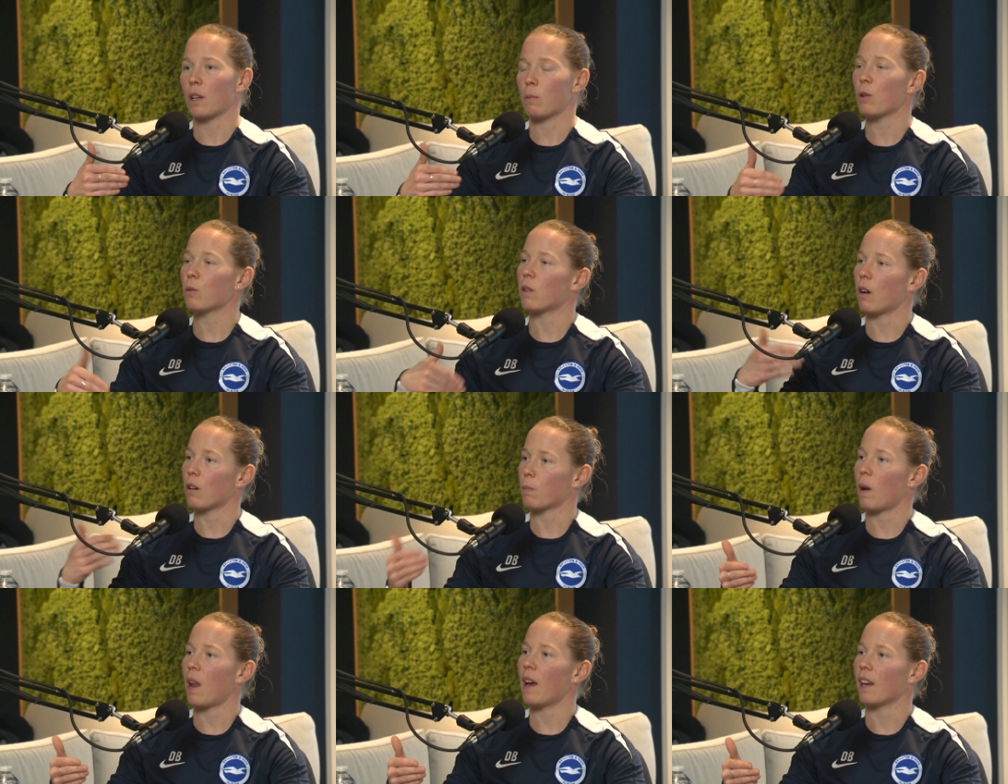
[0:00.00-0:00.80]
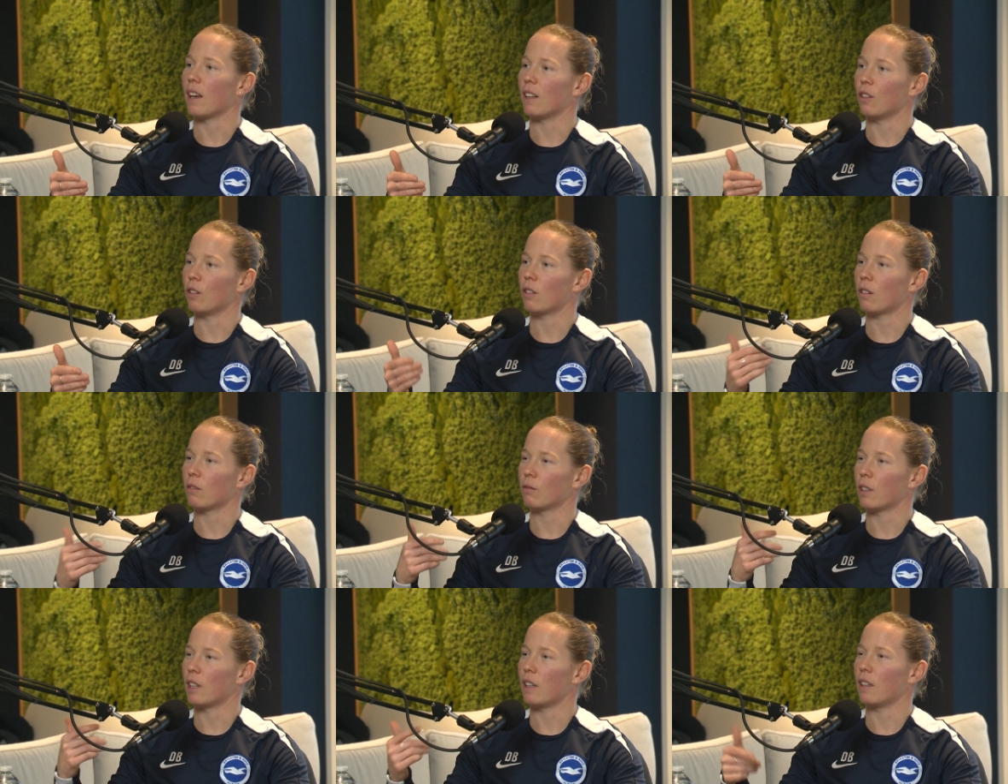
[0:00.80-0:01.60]
I suppose when I was playing, you
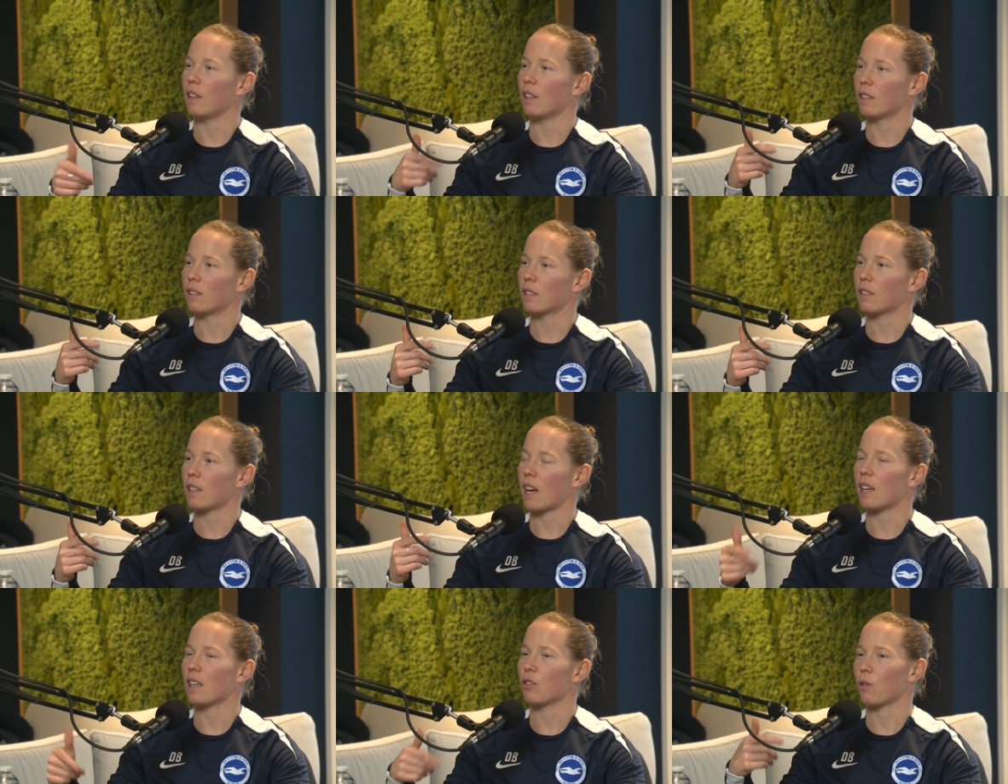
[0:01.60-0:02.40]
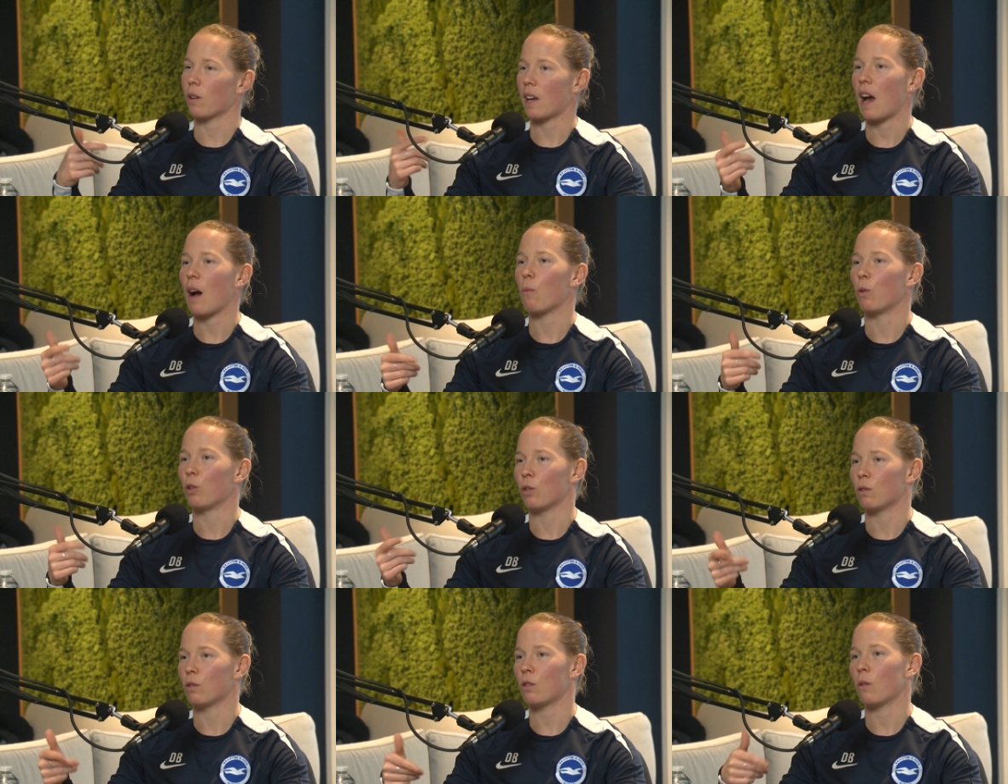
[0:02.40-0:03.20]
don't really take into account
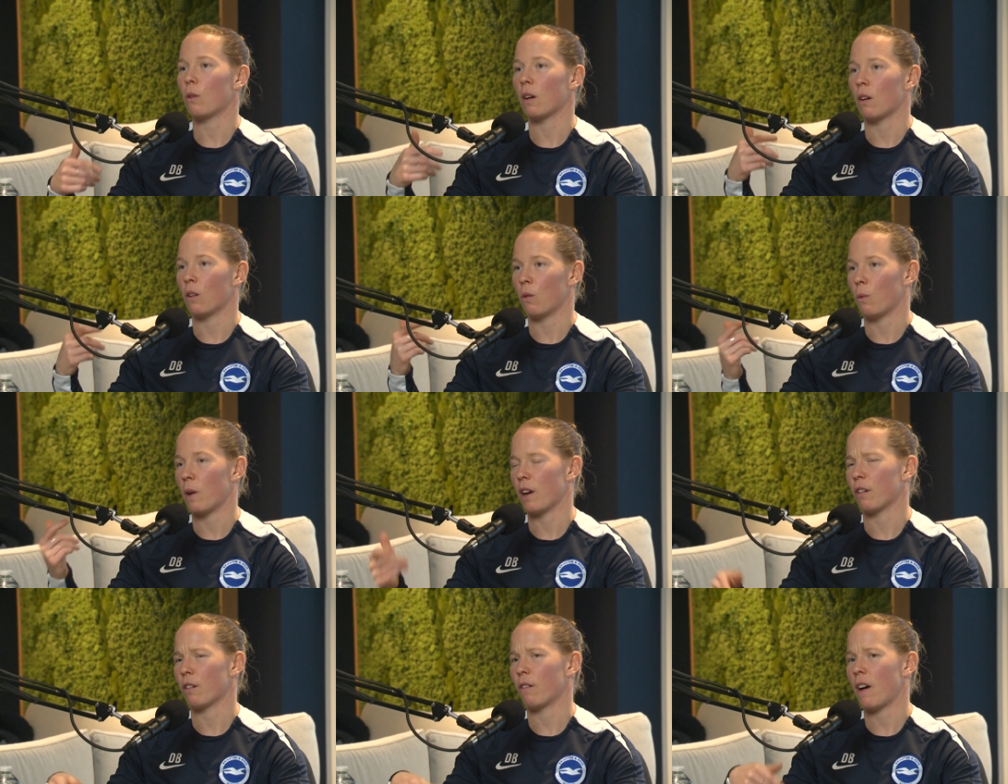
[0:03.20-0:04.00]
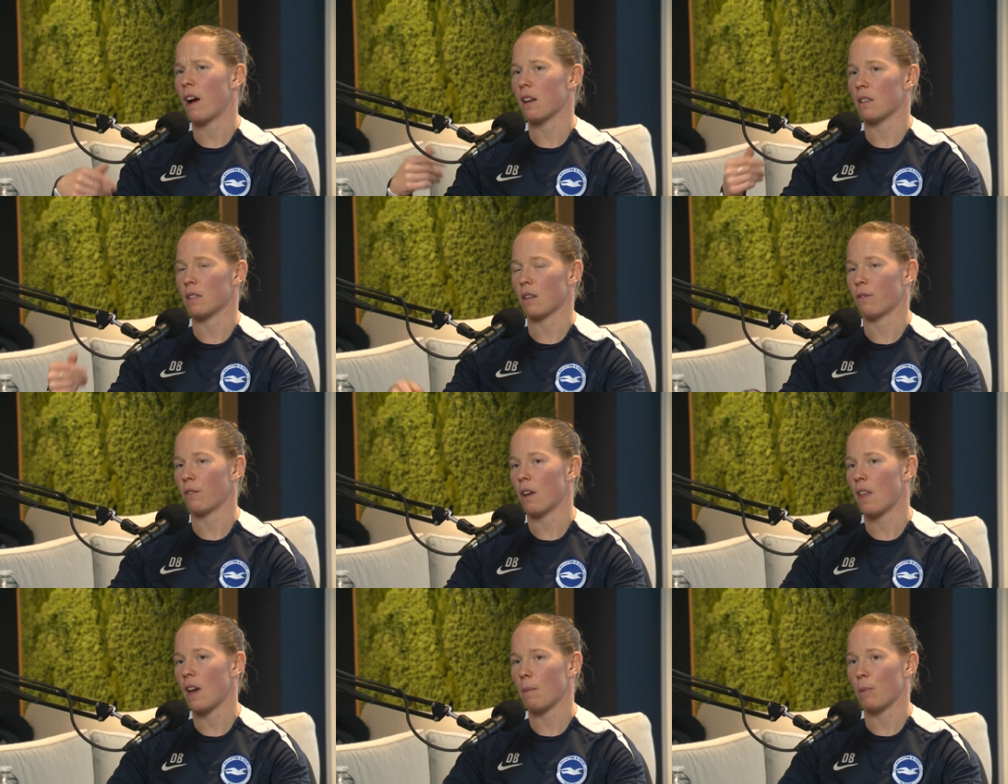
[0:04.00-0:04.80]
what you're doing or where you're at and stuff
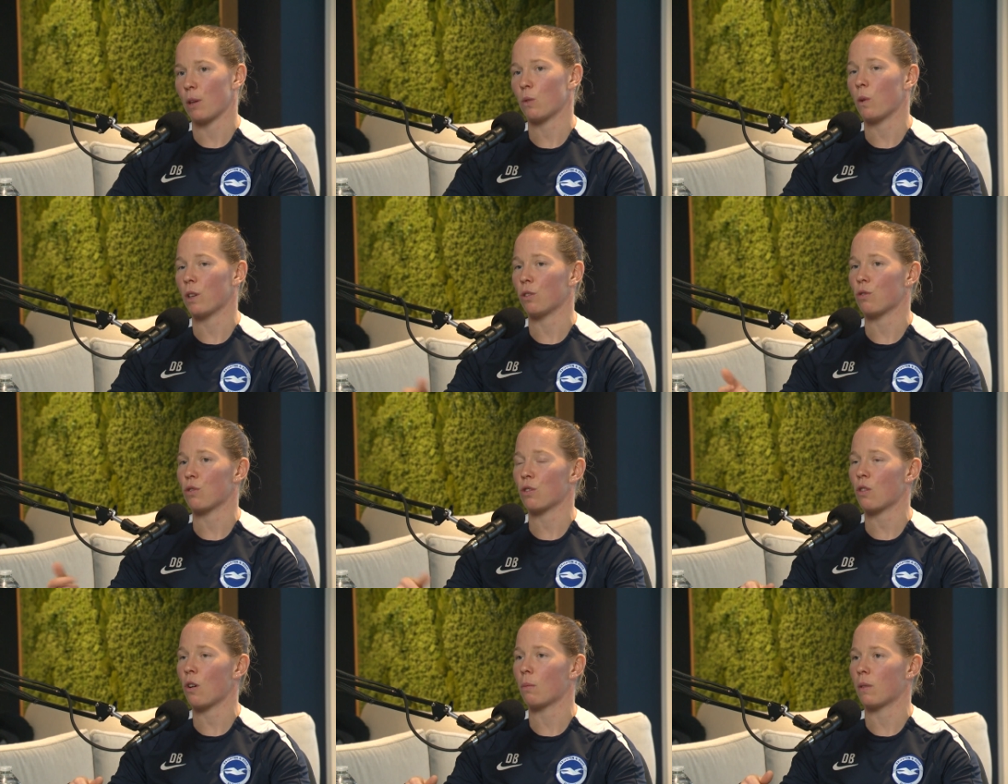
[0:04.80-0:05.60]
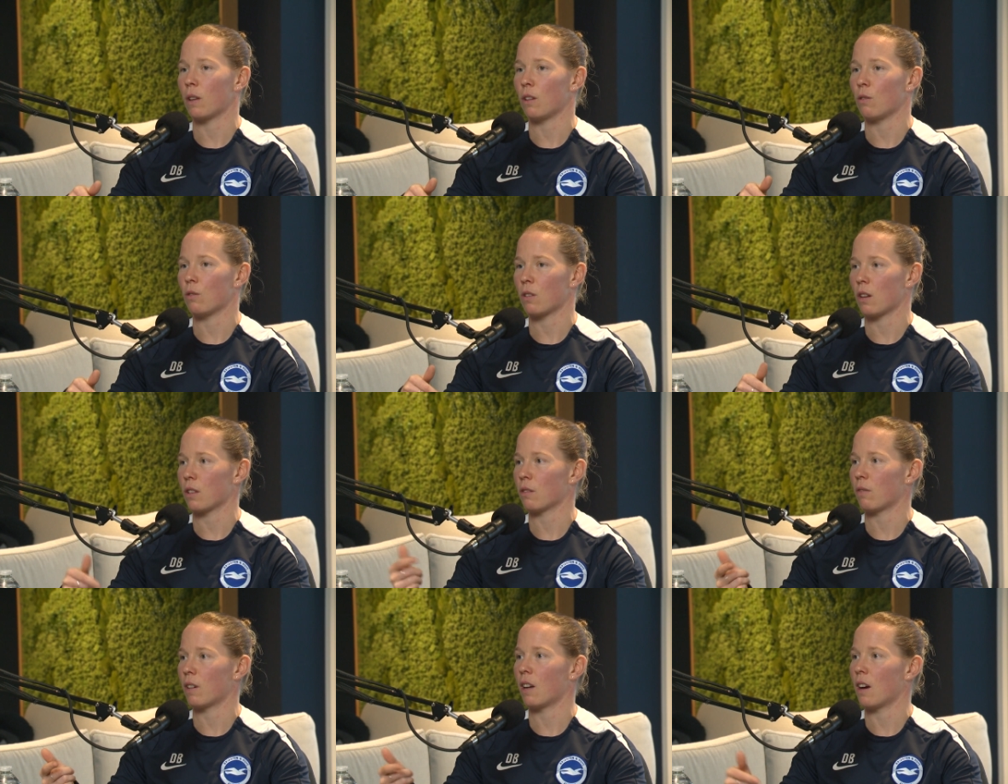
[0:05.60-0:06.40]
like that. But it's when you stop that you
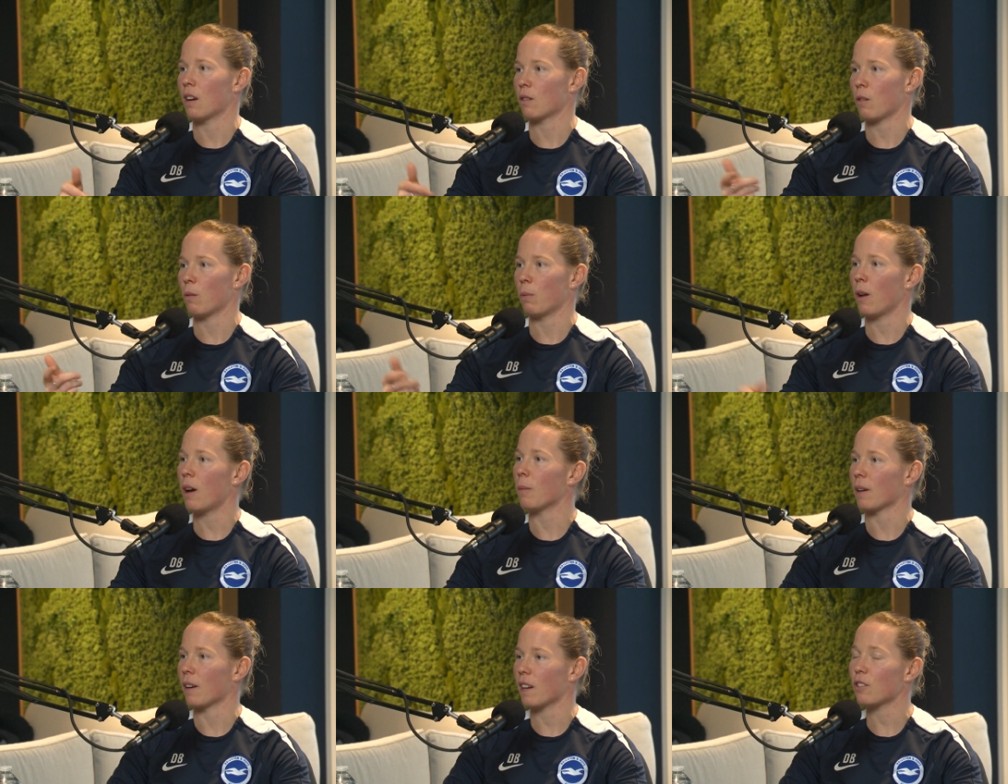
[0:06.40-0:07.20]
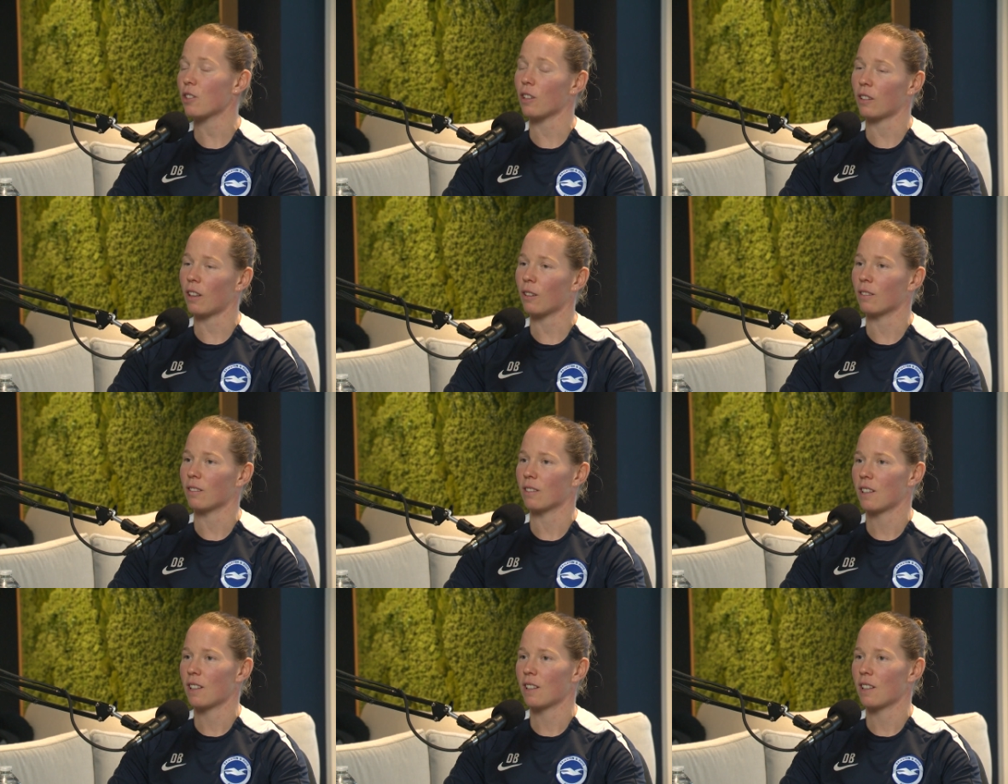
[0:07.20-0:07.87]
start to realise, oh, blimey, actually I've done